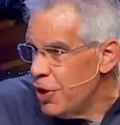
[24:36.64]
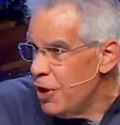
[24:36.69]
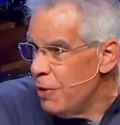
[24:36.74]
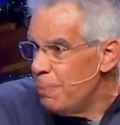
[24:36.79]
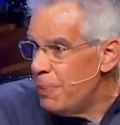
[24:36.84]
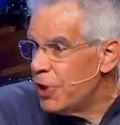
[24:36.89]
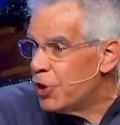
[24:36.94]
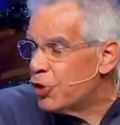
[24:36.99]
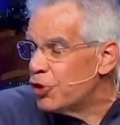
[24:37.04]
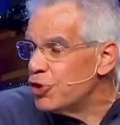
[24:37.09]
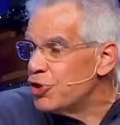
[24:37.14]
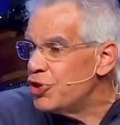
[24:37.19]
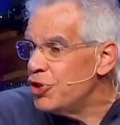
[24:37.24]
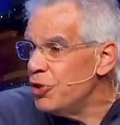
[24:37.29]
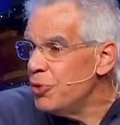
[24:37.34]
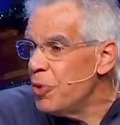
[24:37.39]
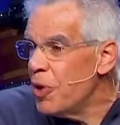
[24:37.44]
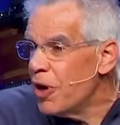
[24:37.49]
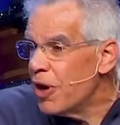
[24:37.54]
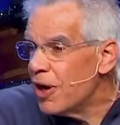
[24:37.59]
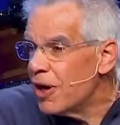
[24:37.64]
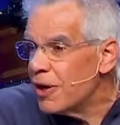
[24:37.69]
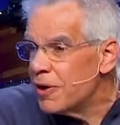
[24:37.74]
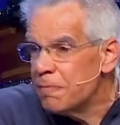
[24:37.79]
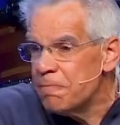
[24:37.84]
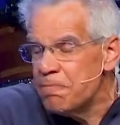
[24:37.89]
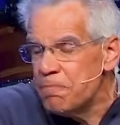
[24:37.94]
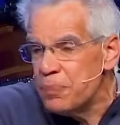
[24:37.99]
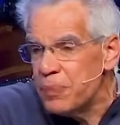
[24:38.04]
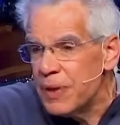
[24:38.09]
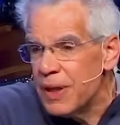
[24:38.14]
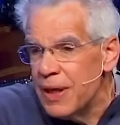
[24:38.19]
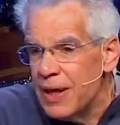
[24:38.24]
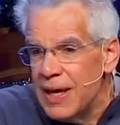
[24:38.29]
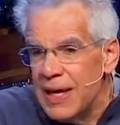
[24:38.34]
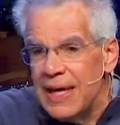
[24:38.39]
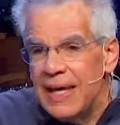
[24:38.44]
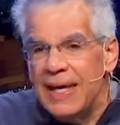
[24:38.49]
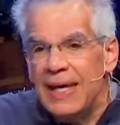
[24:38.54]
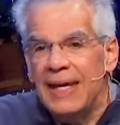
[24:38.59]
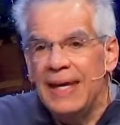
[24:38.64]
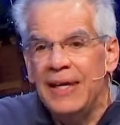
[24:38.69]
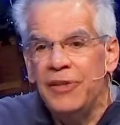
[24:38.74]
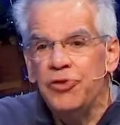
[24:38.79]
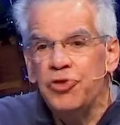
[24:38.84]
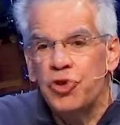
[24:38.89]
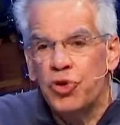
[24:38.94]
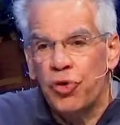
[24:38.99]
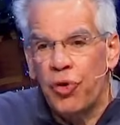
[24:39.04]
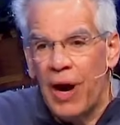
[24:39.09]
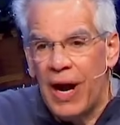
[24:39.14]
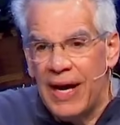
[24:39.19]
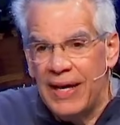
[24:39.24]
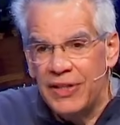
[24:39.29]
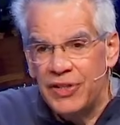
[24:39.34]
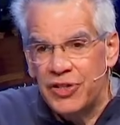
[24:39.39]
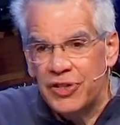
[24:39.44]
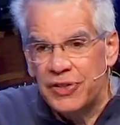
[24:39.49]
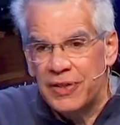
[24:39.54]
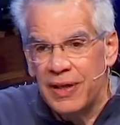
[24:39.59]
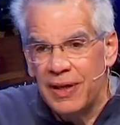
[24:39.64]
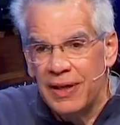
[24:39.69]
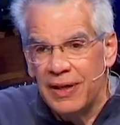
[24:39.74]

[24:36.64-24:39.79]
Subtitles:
Because you are in Christ,